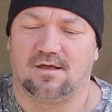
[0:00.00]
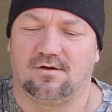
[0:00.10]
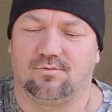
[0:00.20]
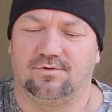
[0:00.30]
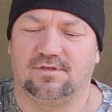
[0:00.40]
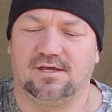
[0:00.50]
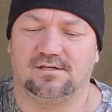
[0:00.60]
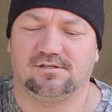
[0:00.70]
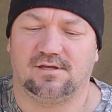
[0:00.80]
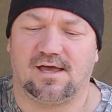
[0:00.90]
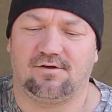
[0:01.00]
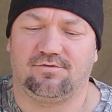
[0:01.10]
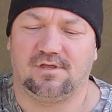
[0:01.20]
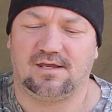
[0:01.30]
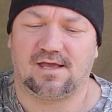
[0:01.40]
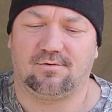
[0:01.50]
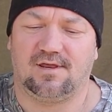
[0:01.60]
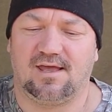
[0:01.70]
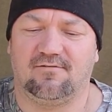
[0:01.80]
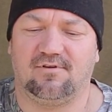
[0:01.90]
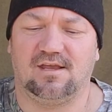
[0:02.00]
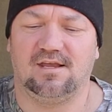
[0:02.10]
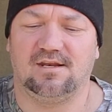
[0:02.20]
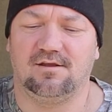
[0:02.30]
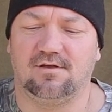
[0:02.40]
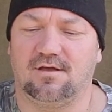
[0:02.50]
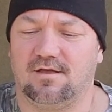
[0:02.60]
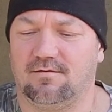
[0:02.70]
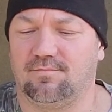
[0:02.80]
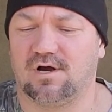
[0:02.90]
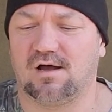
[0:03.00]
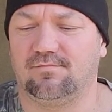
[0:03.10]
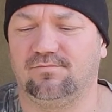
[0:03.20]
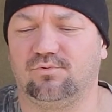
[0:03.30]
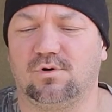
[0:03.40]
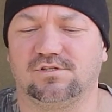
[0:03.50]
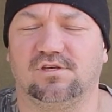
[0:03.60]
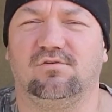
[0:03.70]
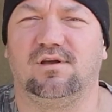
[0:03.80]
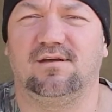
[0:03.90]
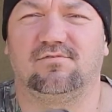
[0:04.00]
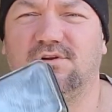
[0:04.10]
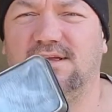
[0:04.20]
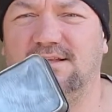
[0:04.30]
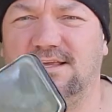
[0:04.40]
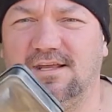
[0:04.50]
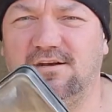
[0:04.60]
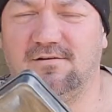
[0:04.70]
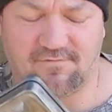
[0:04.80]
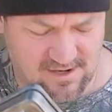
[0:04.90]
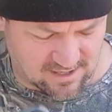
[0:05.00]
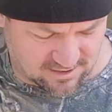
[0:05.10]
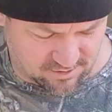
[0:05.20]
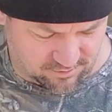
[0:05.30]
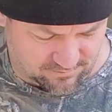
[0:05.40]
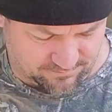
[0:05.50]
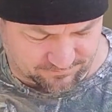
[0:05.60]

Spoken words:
With this, I don't think I would have any problems whatsoever in getting a fire going.